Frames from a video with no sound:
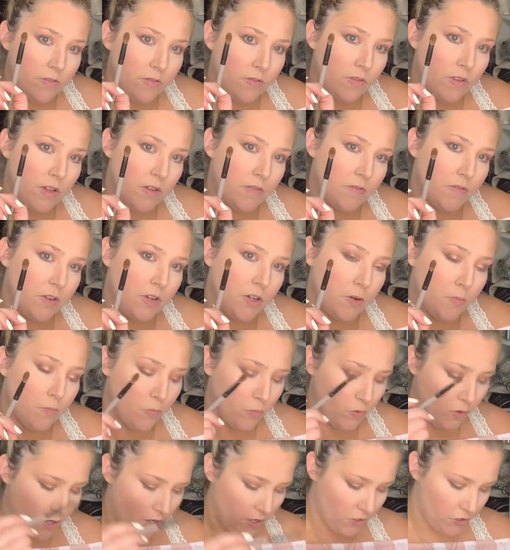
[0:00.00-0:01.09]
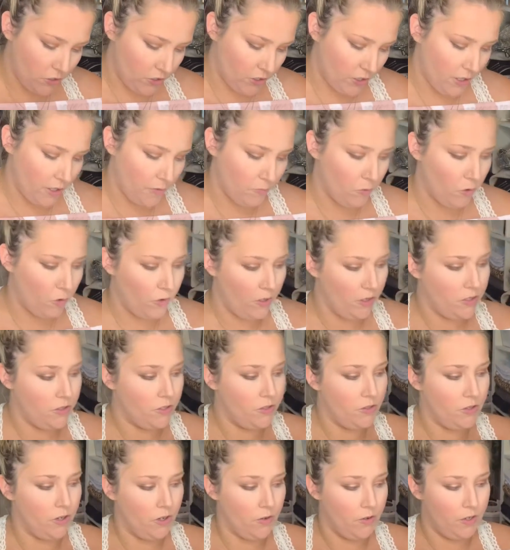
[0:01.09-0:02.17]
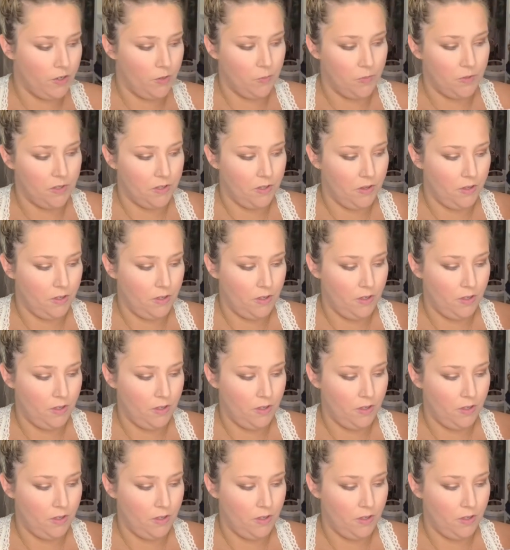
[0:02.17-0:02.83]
fluffier brush. I'm going to go in with,